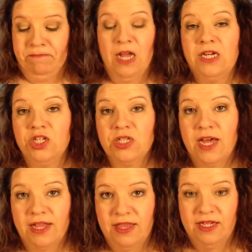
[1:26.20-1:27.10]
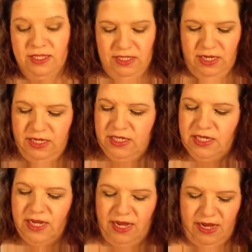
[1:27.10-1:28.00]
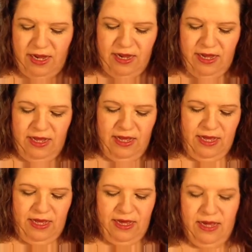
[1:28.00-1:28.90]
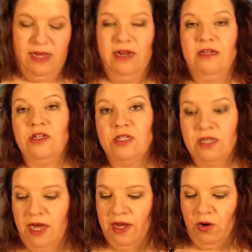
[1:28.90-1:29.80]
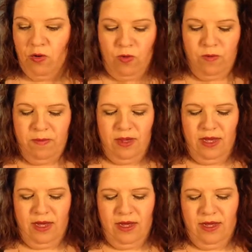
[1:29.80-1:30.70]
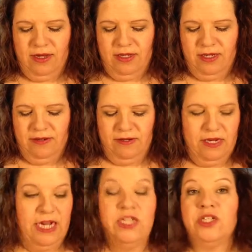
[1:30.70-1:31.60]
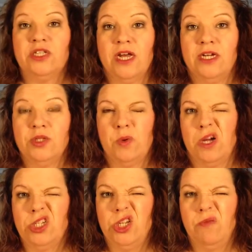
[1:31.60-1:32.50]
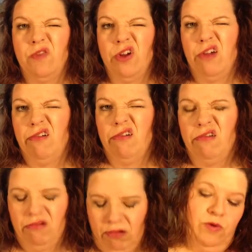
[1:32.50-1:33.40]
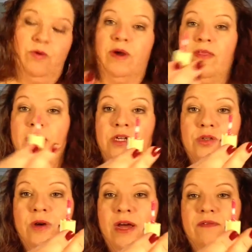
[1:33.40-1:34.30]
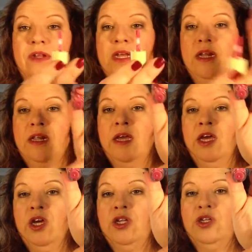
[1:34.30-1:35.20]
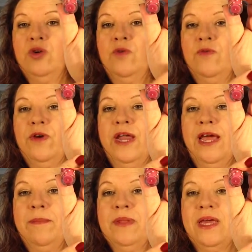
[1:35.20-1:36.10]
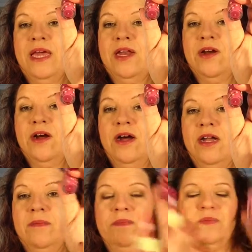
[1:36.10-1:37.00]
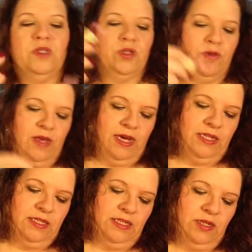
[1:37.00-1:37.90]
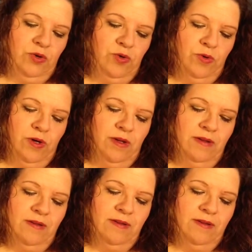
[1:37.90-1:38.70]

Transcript: I just got these in today, and I just got home, and I just thought I'd swatch them for you. Ooh, and they do have a little doe foot applicator on them, so that's cool.